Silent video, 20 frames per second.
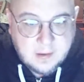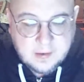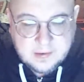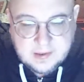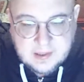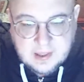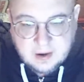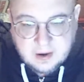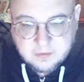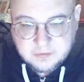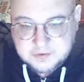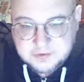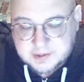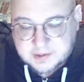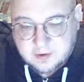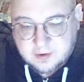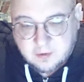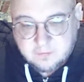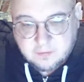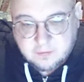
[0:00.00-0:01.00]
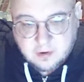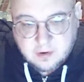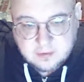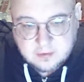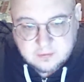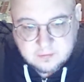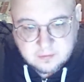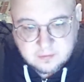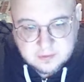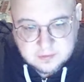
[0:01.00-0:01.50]
Yeah, it was like over
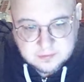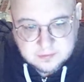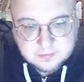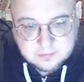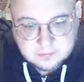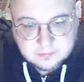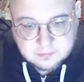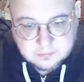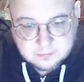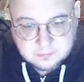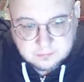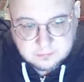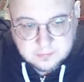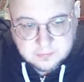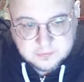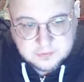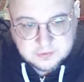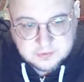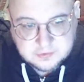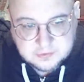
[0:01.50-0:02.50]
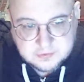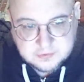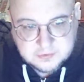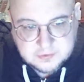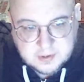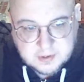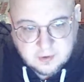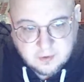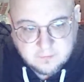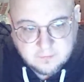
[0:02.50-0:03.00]
100 and it was
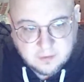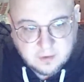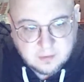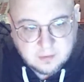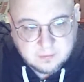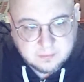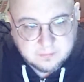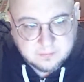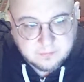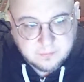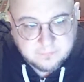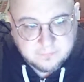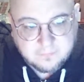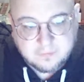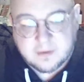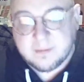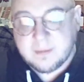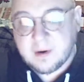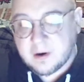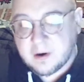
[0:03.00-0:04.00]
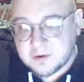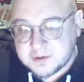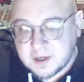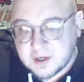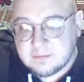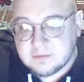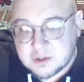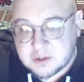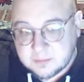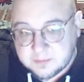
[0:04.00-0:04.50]
like over free
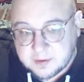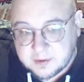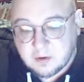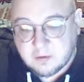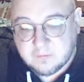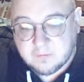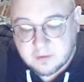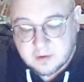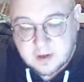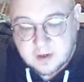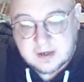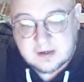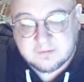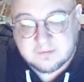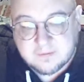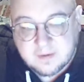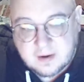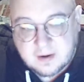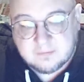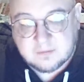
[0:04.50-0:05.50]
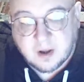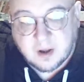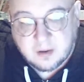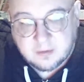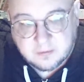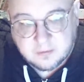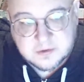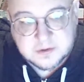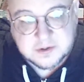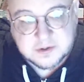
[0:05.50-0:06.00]
maritime shipping over
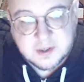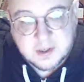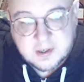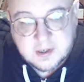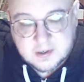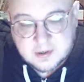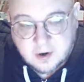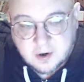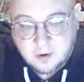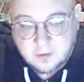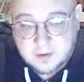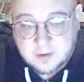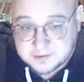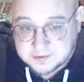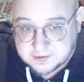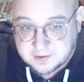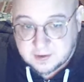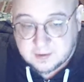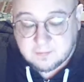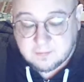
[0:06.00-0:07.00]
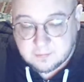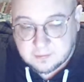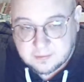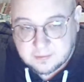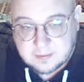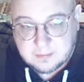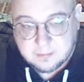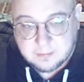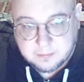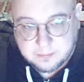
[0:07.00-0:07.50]
$95. Oh yeah, so they
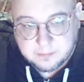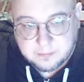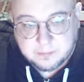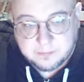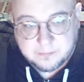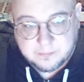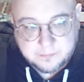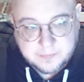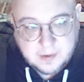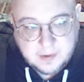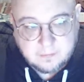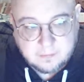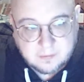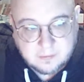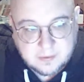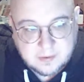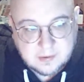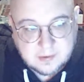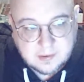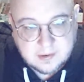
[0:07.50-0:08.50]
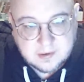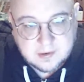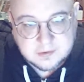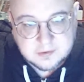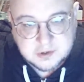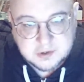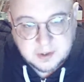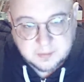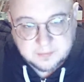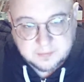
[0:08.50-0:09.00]
really
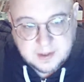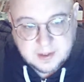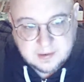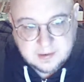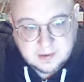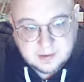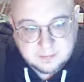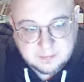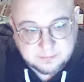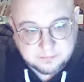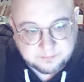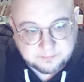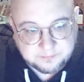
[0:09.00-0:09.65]
jumped that up.